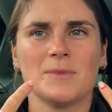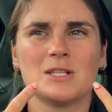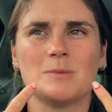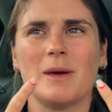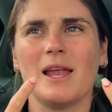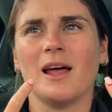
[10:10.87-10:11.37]
It's
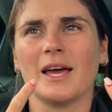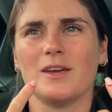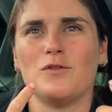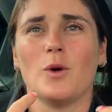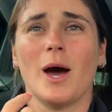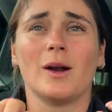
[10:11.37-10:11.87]
a bit like
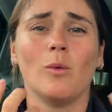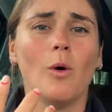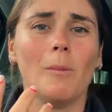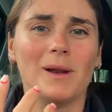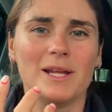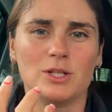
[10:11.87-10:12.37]
if you had a
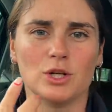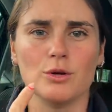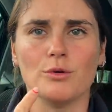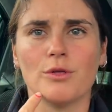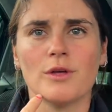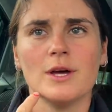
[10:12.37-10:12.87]
wobbly
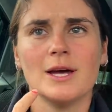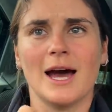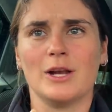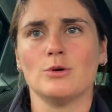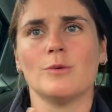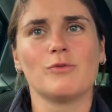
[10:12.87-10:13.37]
tooth
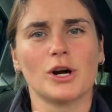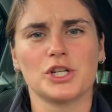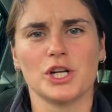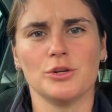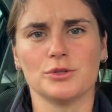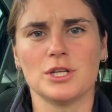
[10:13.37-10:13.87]
and you were
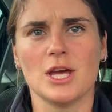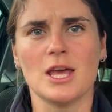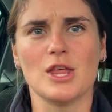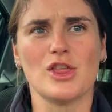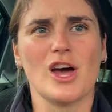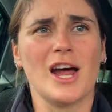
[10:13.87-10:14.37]
brushing your
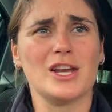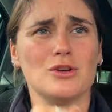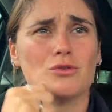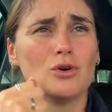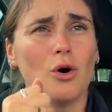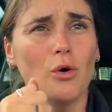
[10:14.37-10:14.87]
teeth and
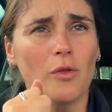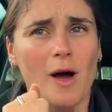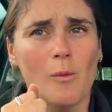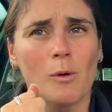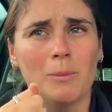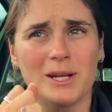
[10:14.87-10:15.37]
you caught
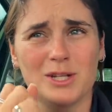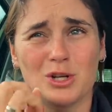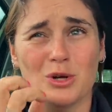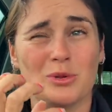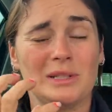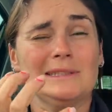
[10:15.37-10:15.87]
that wobbly
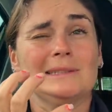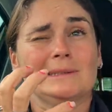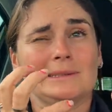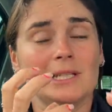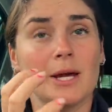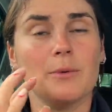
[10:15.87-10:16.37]

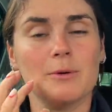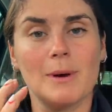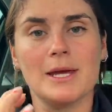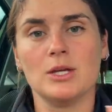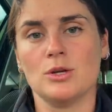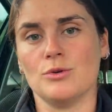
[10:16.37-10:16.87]
tooth, it would
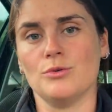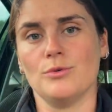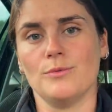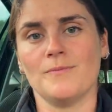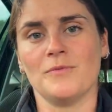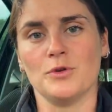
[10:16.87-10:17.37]
make you
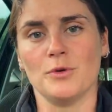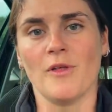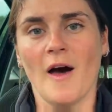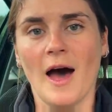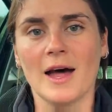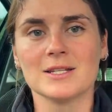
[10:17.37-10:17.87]
do
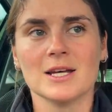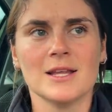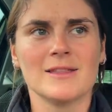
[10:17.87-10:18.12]
that.